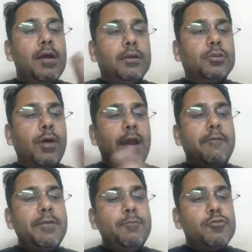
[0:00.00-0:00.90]
So
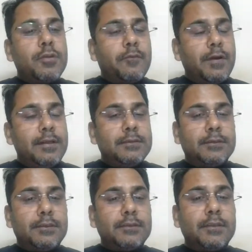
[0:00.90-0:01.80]
every mutual fund
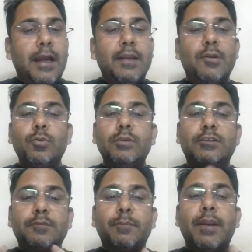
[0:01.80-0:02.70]
is designed to
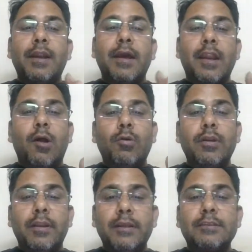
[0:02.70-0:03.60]
spread around
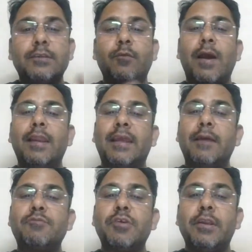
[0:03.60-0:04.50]
risk while
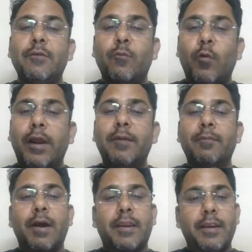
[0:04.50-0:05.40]
capturing wide
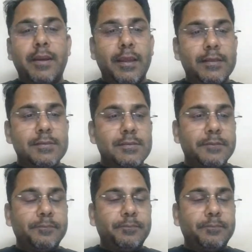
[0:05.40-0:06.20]
market gains.